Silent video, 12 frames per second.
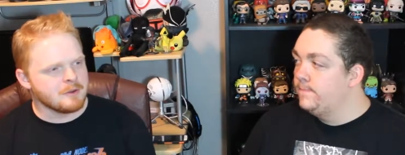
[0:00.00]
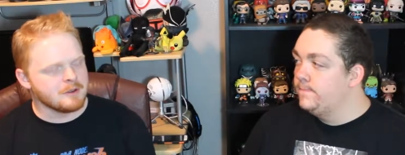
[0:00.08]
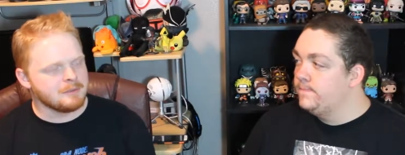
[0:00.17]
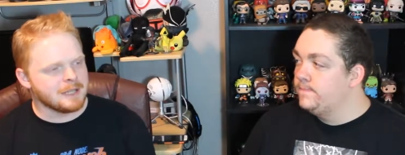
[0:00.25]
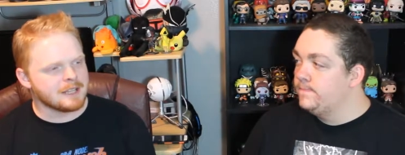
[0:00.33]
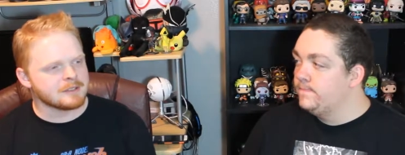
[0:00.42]
Speaker 1: It
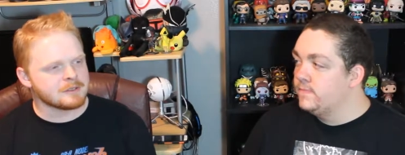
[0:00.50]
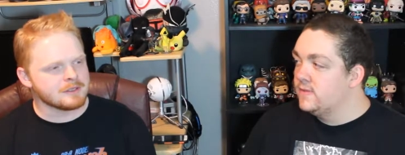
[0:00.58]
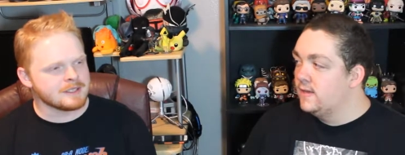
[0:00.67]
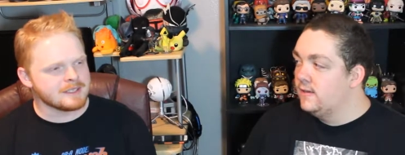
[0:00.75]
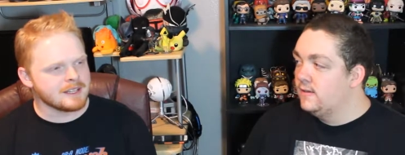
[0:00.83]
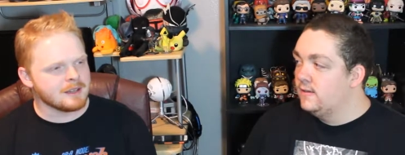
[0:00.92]
would be
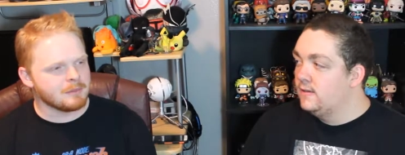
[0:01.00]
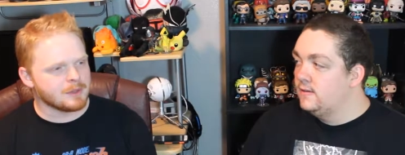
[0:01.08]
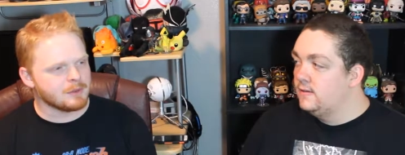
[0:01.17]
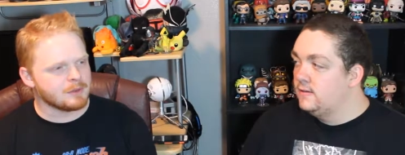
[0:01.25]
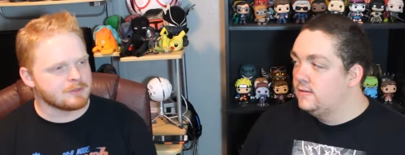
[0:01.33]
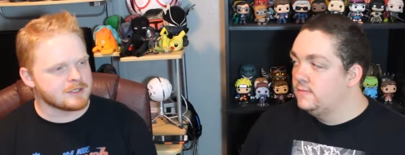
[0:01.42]
interesting,
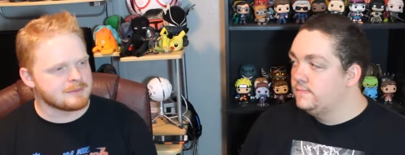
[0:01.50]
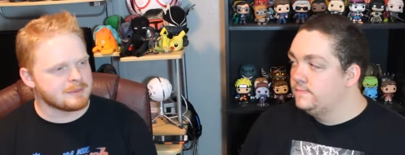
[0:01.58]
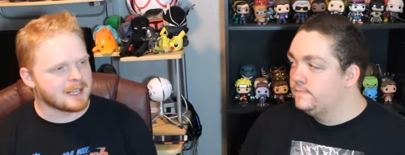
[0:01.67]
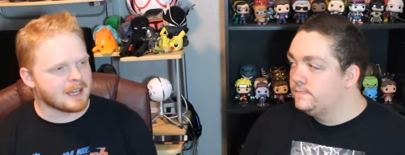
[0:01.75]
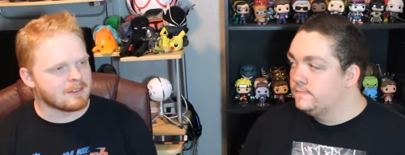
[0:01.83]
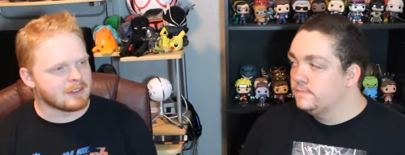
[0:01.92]
but it would just
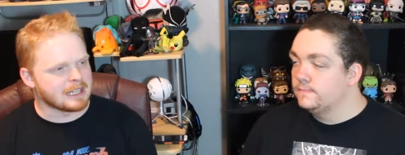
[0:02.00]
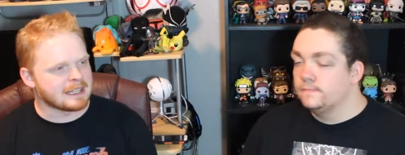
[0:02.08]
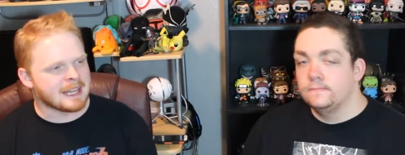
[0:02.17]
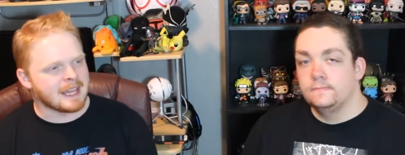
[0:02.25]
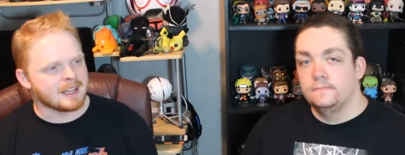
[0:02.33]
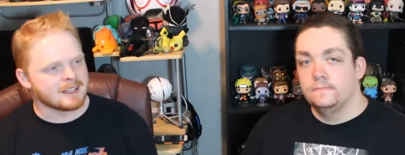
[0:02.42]
be kind of
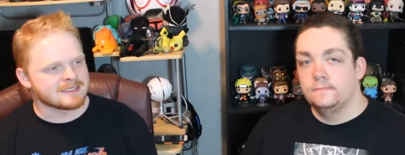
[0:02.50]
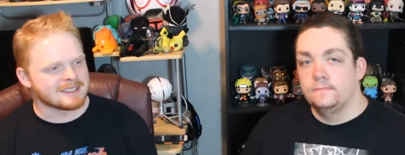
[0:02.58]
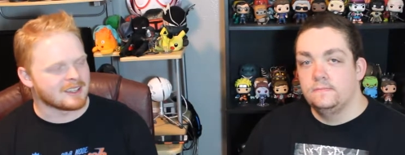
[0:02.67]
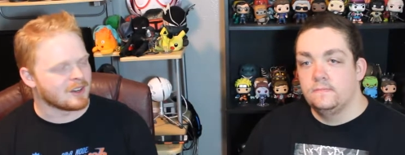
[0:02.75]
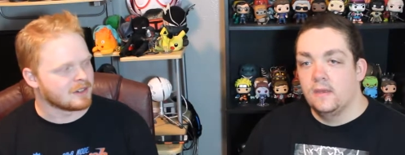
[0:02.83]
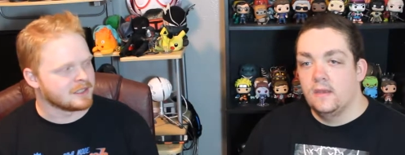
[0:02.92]
like chaos
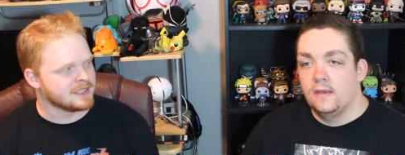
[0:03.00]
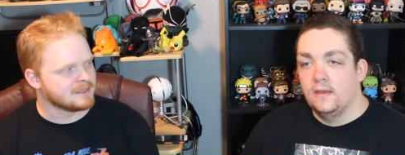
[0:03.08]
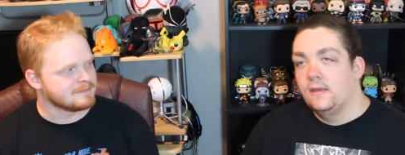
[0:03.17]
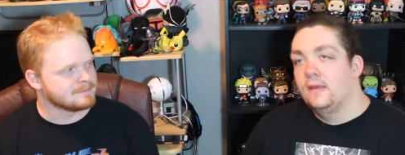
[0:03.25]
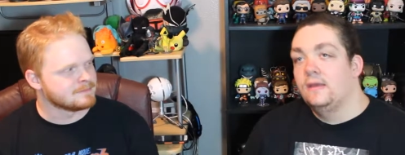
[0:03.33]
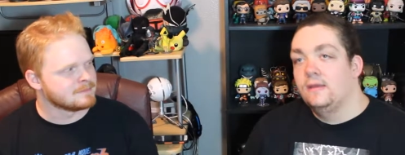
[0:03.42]

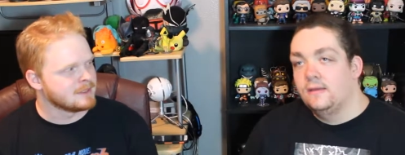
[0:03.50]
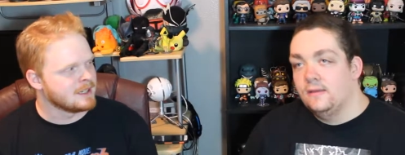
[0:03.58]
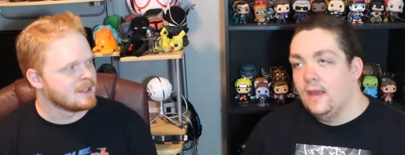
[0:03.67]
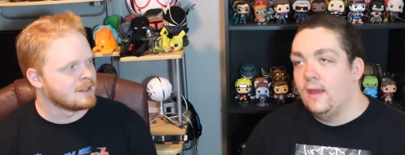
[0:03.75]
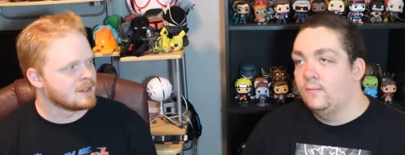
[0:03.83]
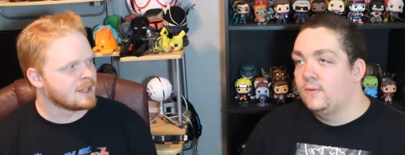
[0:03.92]
incarnate.
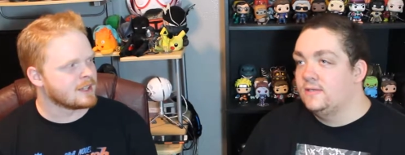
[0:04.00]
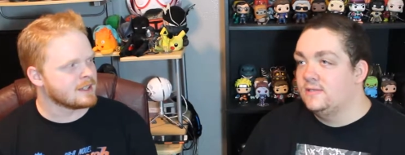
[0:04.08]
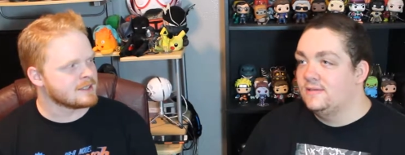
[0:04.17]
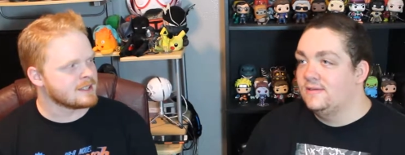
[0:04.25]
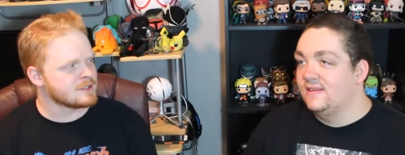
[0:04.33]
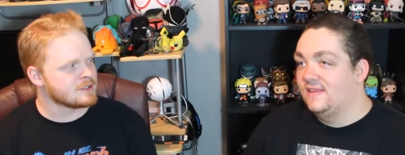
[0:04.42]
Speaker 2: Yeah, like which,
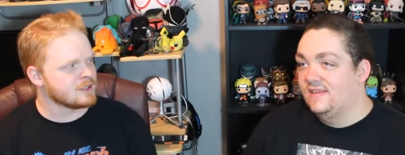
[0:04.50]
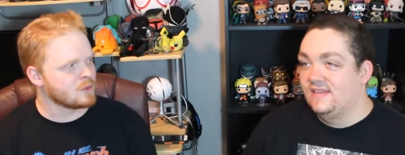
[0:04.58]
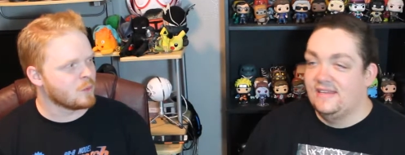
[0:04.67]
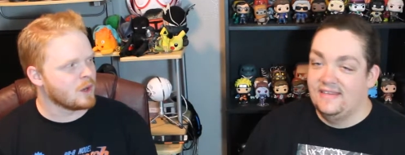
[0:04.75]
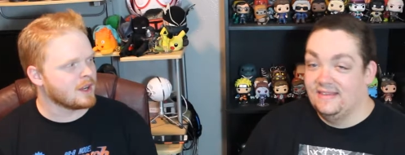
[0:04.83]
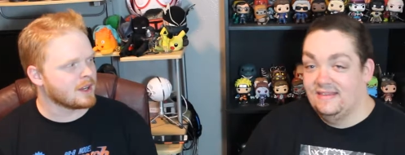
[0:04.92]
essentially
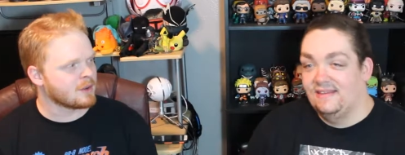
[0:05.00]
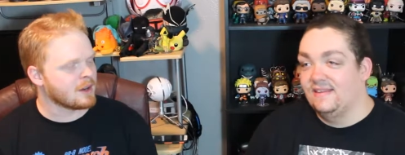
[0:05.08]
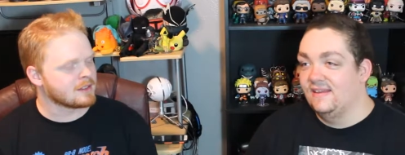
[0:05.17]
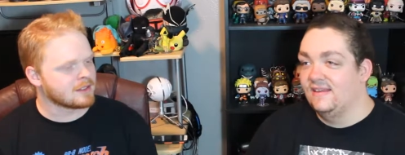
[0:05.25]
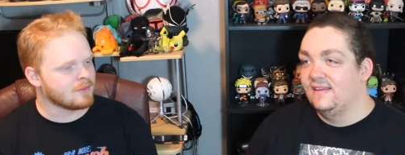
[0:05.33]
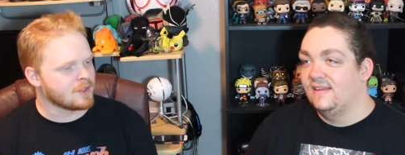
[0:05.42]
what
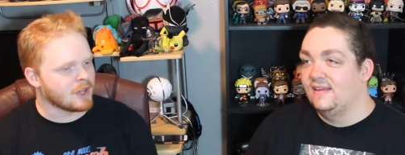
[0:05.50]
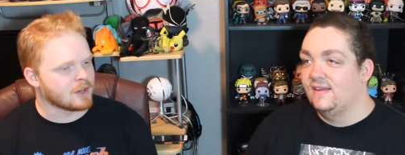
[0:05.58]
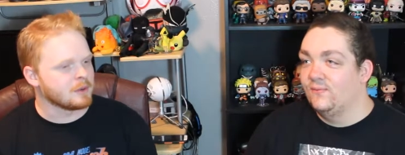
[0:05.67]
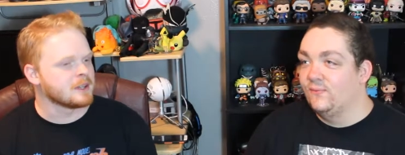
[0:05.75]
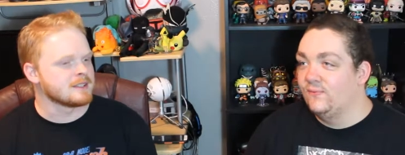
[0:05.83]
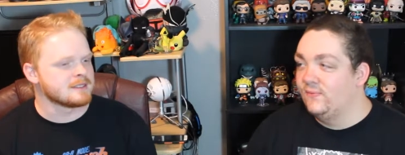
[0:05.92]
Grand Theft
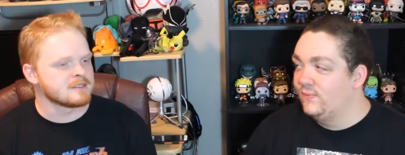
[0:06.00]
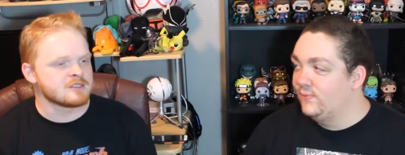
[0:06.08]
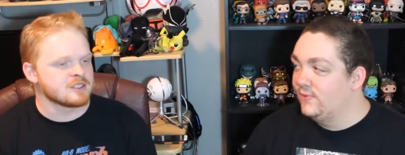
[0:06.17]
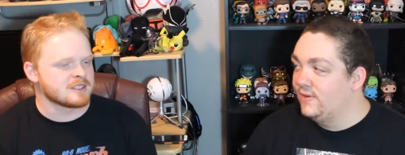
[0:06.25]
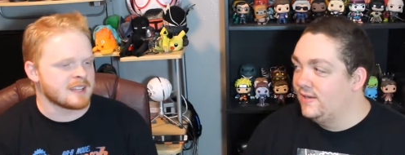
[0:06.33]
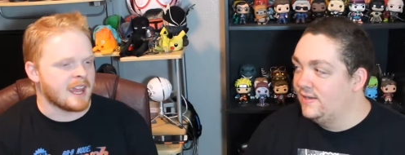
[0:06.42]
Auto is
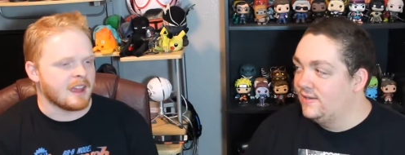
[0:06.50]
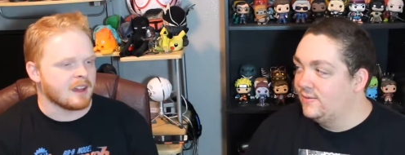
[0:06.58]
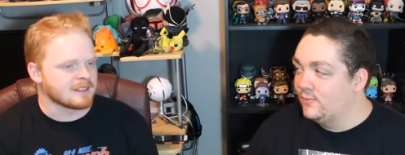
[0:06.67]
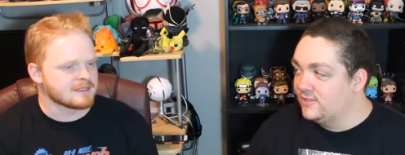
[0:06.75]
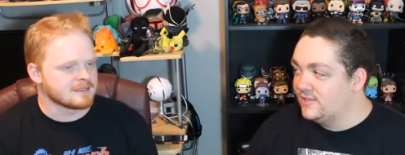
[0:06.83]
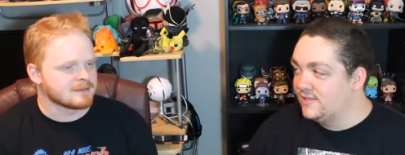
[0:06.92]
is just
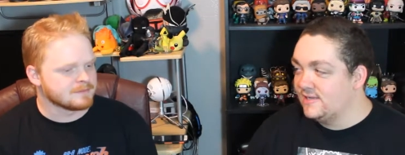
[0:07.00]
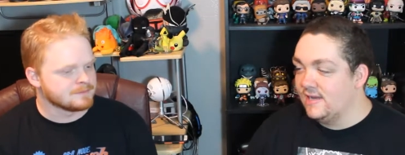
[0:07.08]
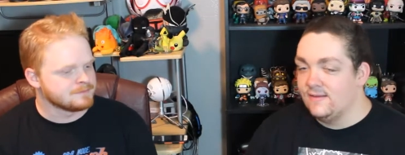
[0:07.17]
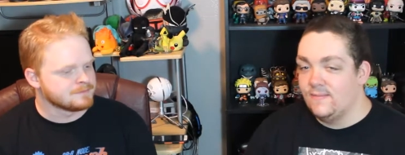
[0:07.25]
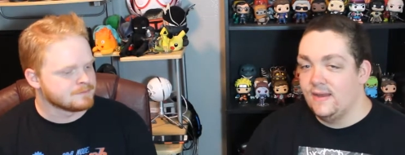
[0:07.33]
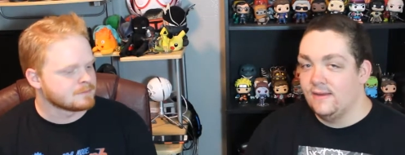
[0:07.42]
chaos. Which that's
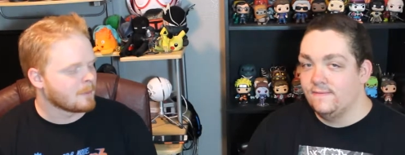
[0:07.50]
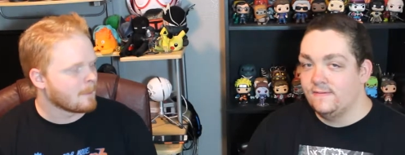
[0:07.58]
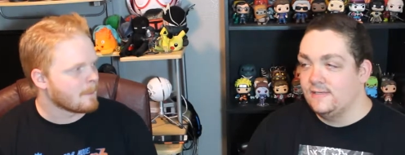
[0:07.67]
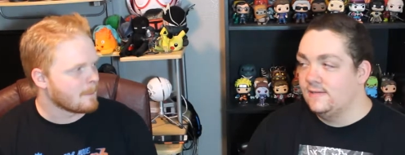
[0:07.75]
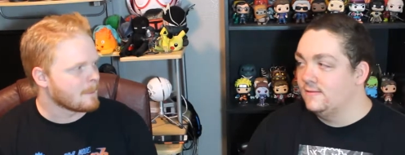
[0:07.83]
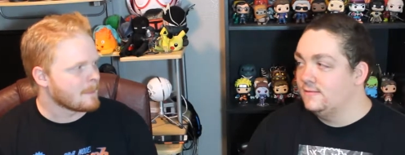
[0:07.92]
kind of Man of
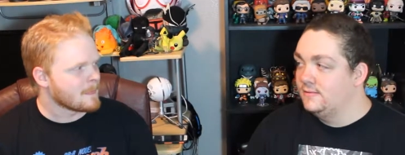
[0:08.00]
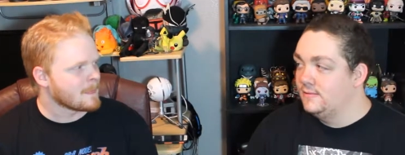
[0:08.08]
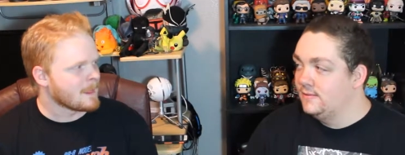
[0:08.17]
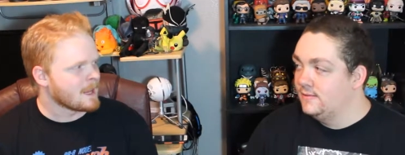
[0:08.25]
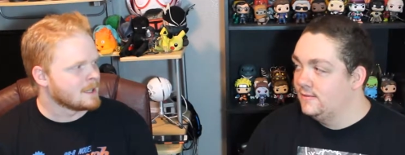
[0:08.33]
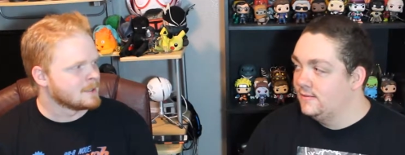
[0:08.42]
Steel.
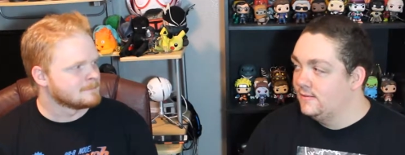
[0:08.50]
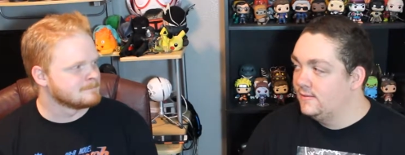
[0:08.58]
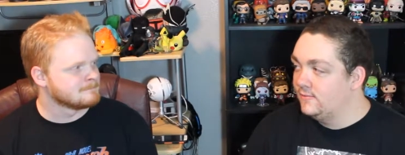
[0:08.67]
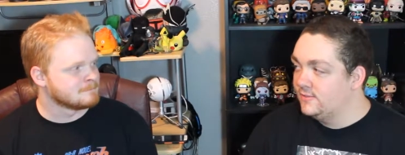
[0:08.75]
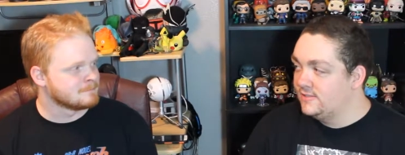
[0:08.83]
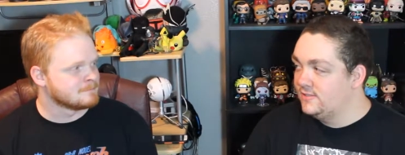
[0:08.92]

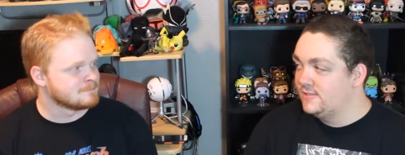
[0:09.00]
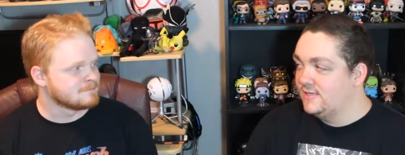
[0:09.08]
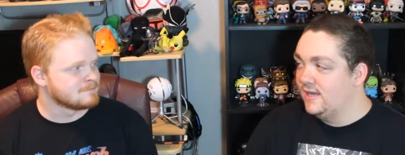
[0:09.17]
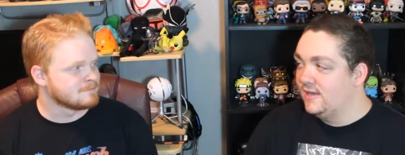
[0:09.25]
Was just